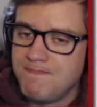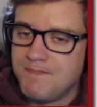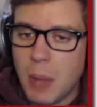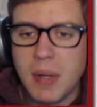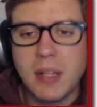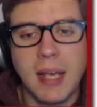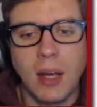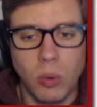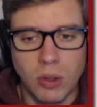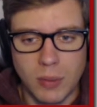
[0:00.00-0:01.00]
I'm going to take
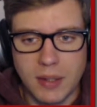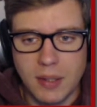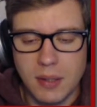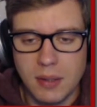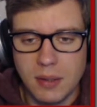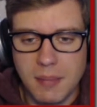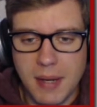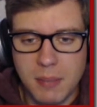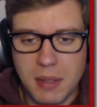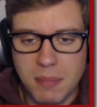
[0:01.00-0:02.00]
out Whirlwind. It might
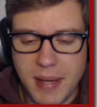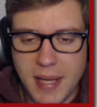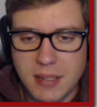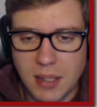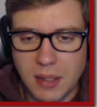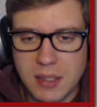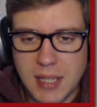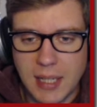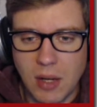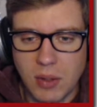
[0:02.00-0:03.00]
not be the best. I could have
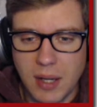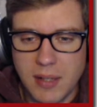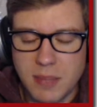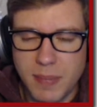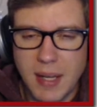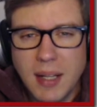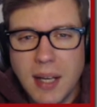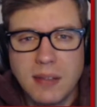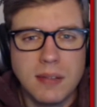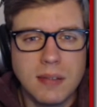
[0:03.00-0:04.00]
taken out Gust, but
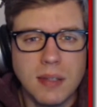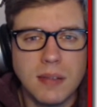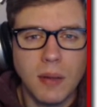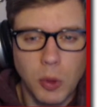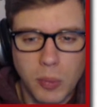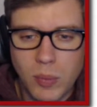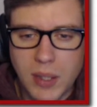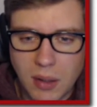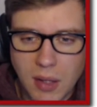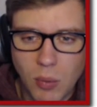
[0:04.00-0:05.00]
Gust is a little bit
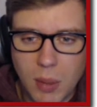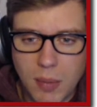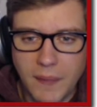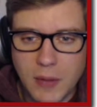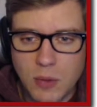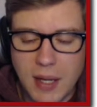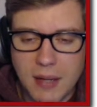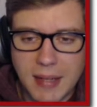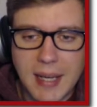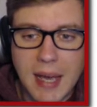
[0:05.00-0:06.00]
weaker, and I want to be able to use that
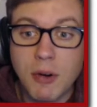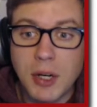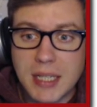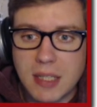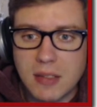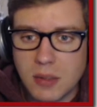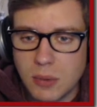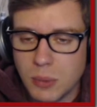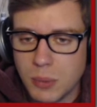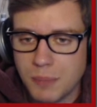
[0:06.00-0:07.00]
if I ever need
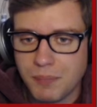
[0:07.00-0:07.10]
to.